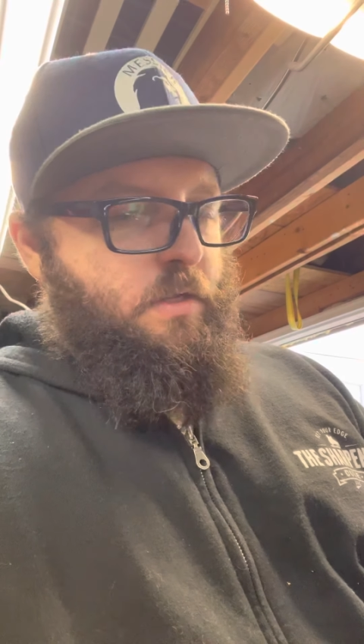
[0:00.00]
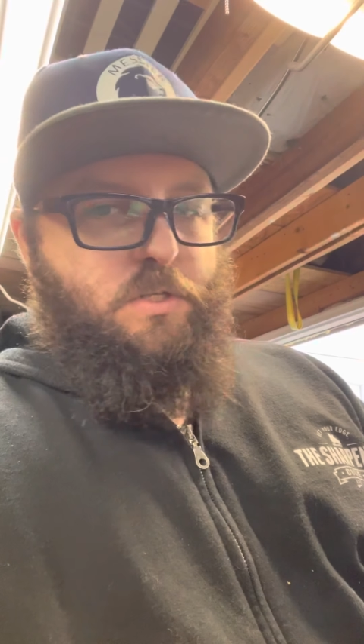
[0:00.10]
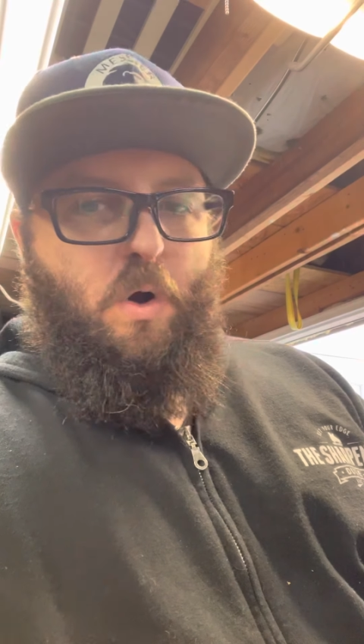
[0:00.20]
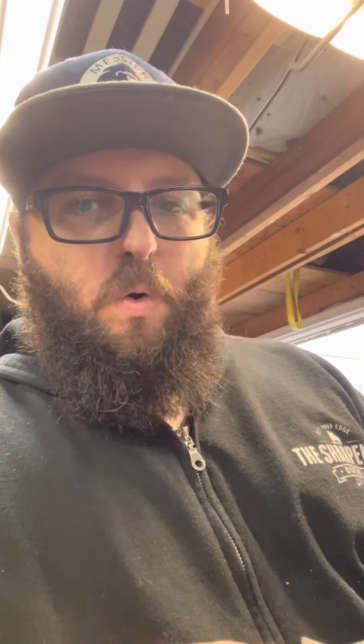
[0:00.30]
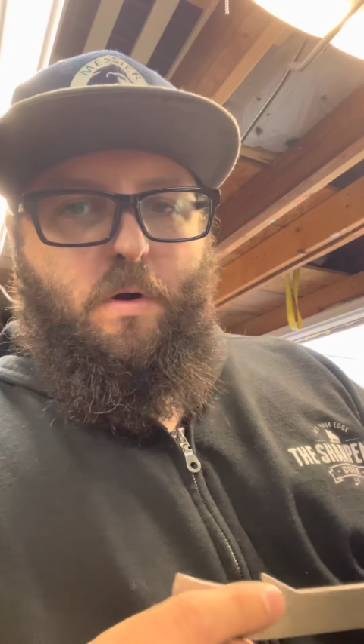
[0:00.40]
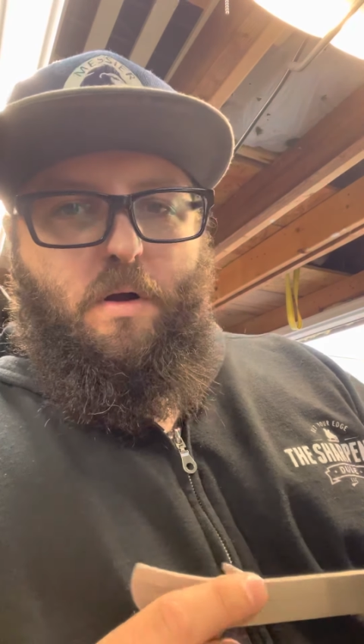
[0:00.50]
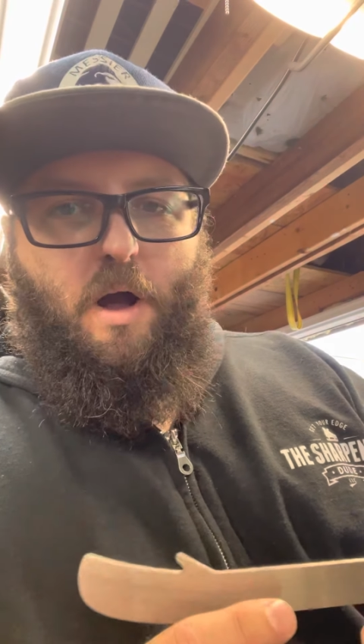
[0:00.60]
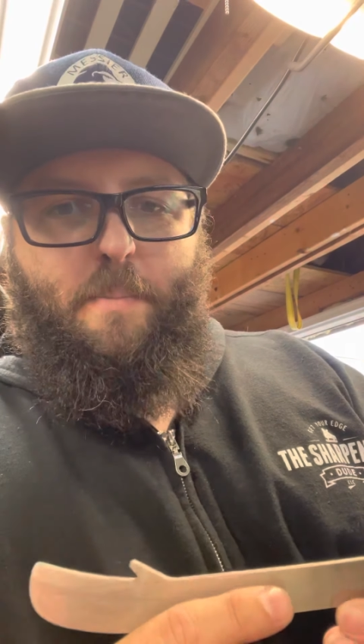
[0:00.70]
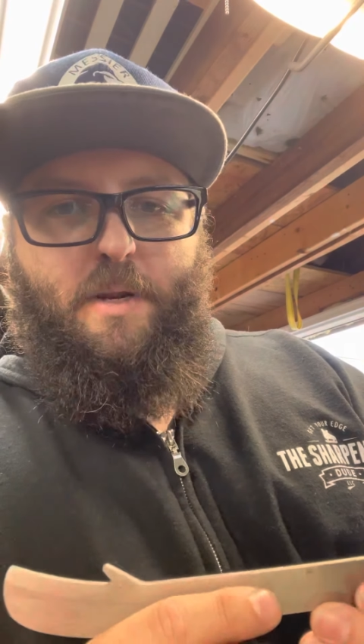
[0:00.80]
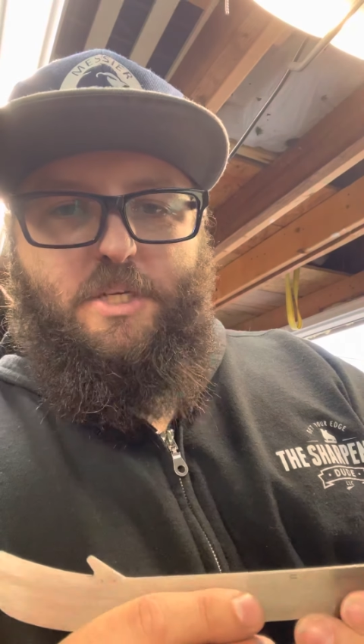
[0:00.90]
So
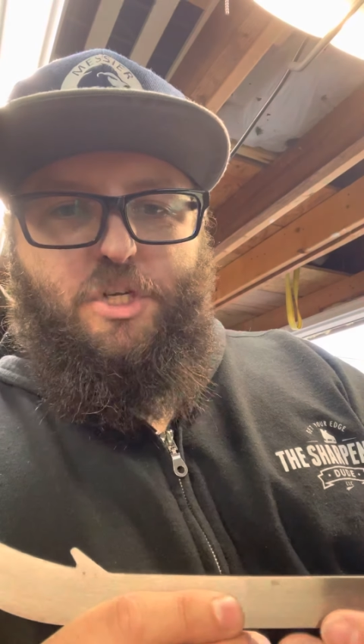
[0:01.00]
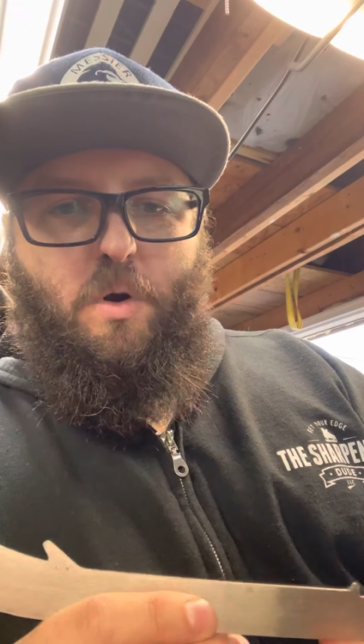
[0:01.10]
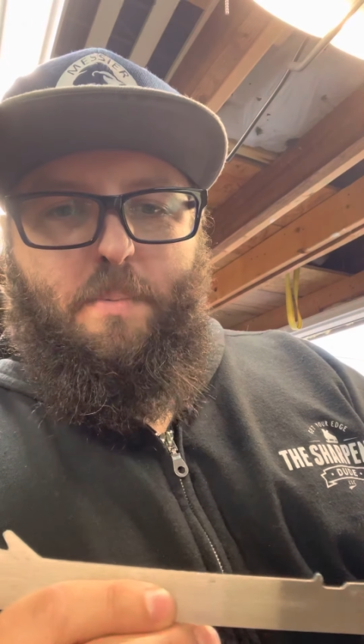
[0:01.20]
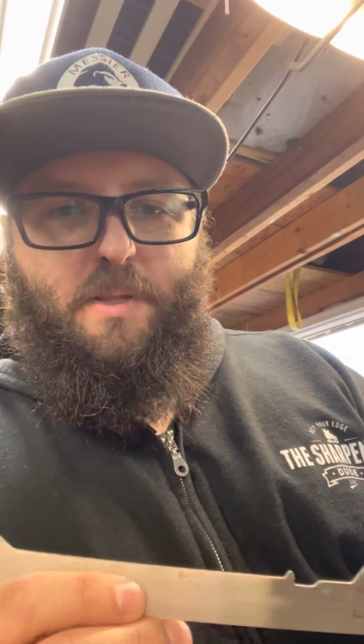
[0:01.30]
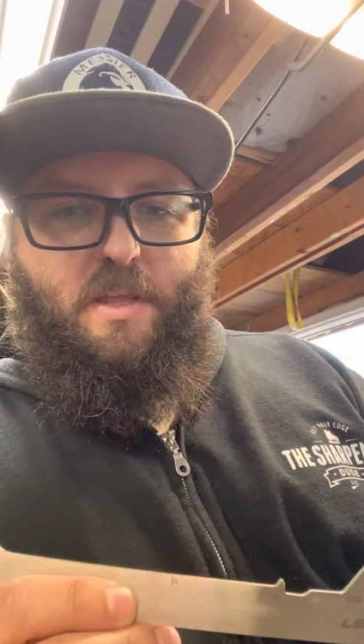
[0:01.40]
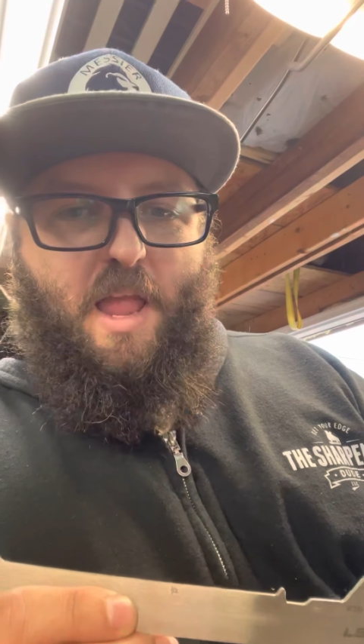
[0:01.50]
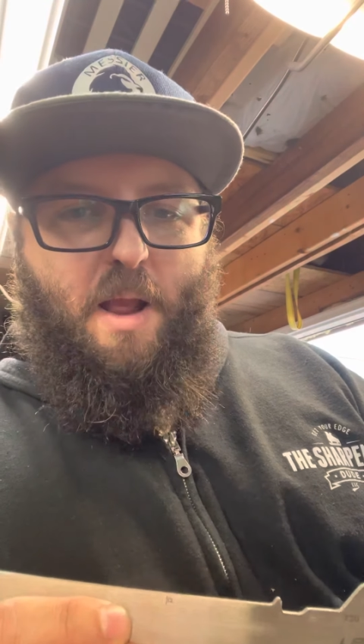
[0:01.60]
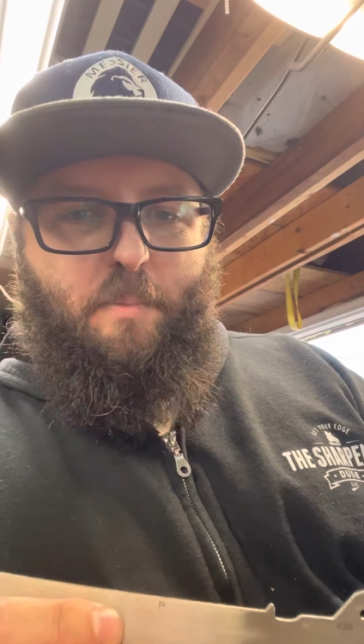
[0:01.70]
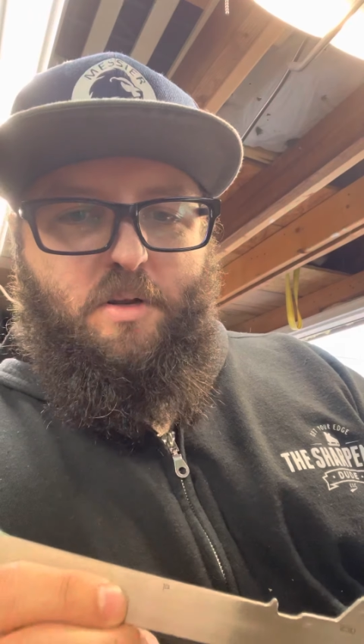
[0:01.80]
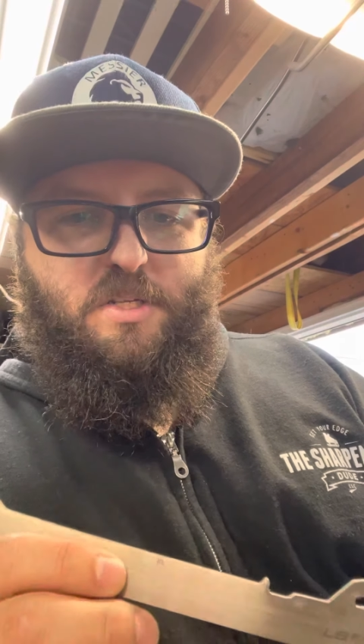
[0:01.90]
I'm going to show it up to the
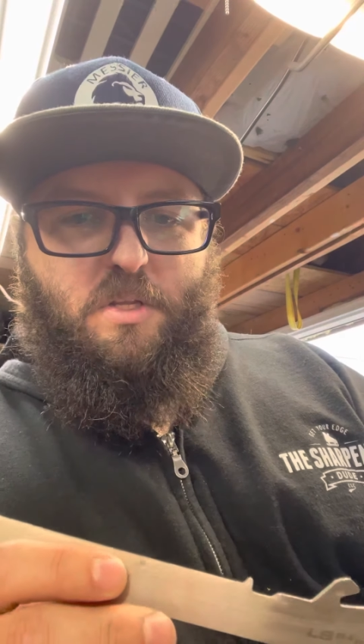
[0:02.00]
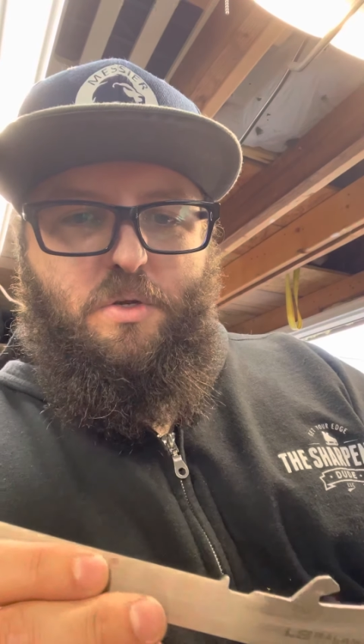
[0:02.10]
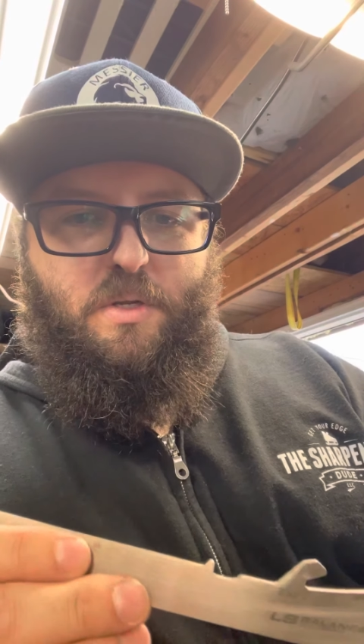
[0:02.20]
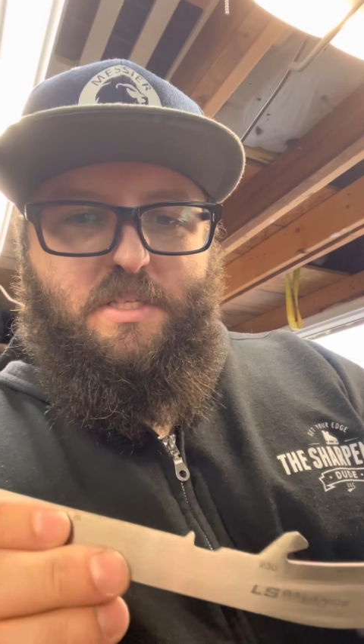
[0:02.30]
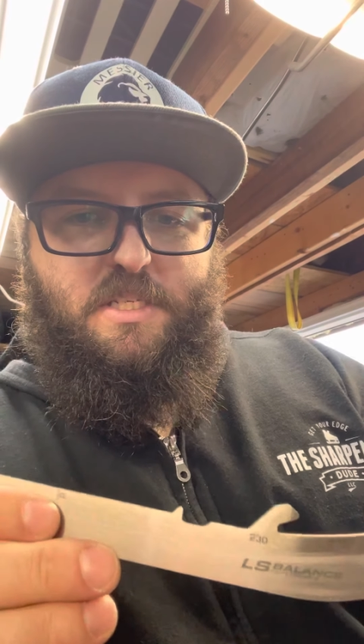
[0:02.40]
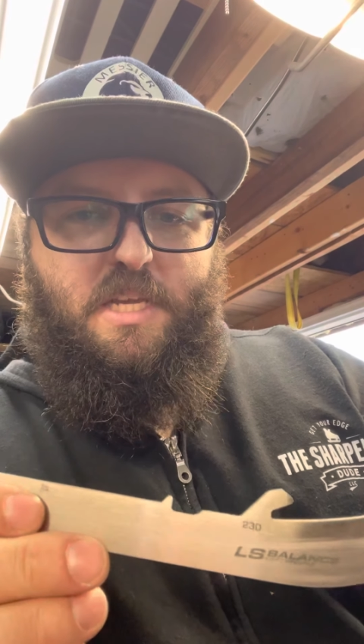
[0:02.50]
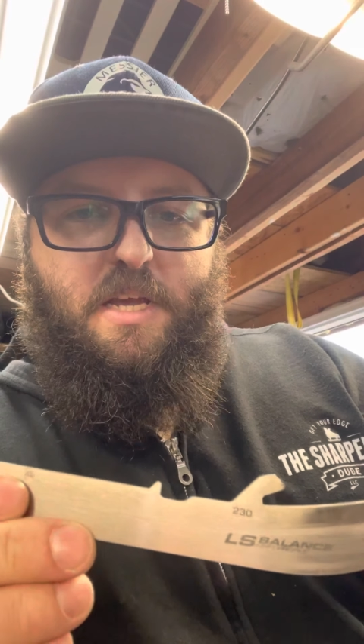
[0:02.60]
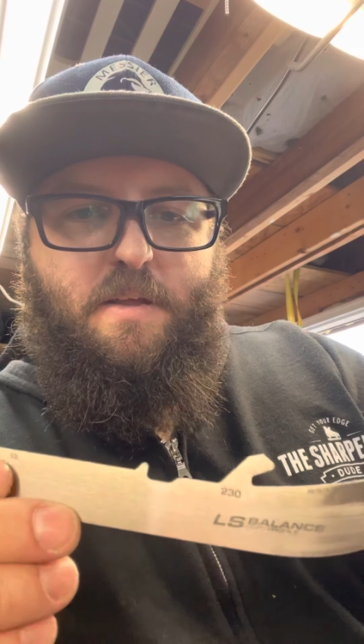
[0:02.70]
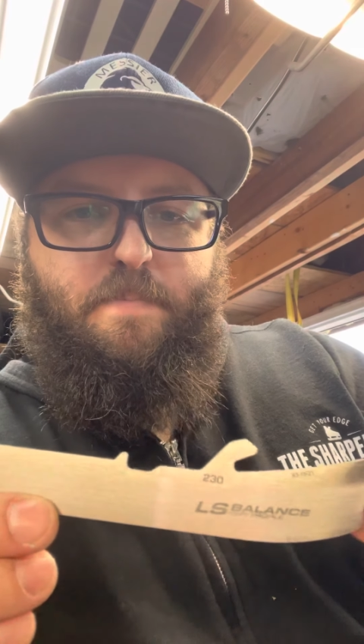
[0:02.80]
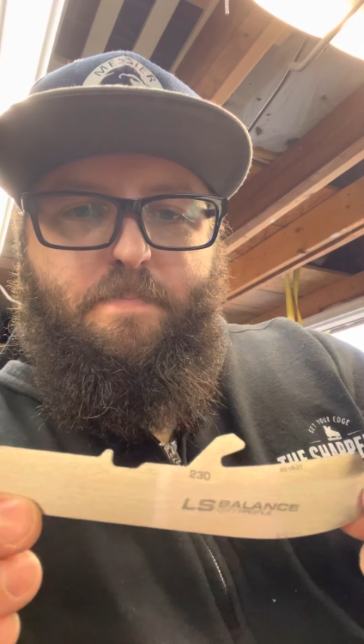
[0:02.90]
camera so that you can see it